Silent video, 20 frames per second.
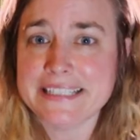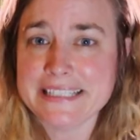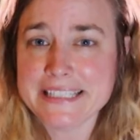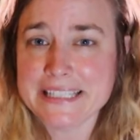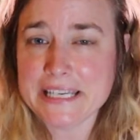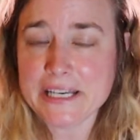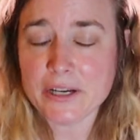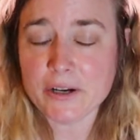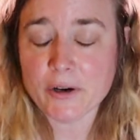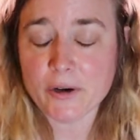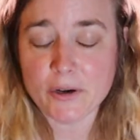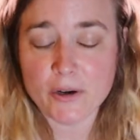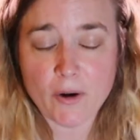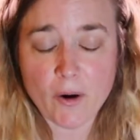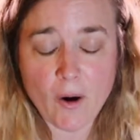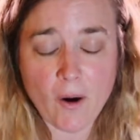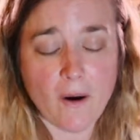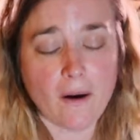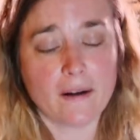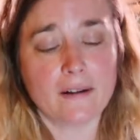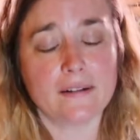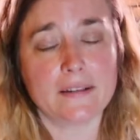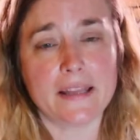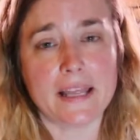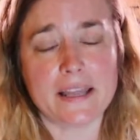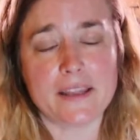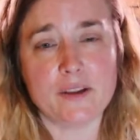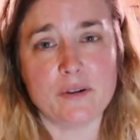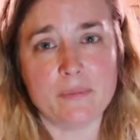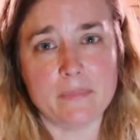near your heart
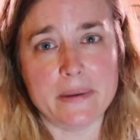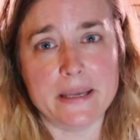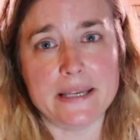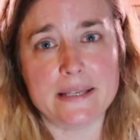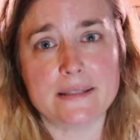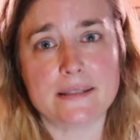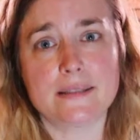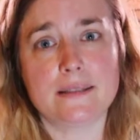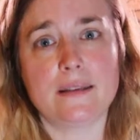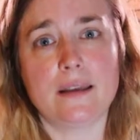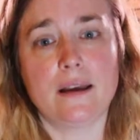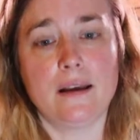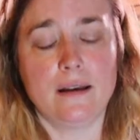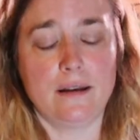that you miss.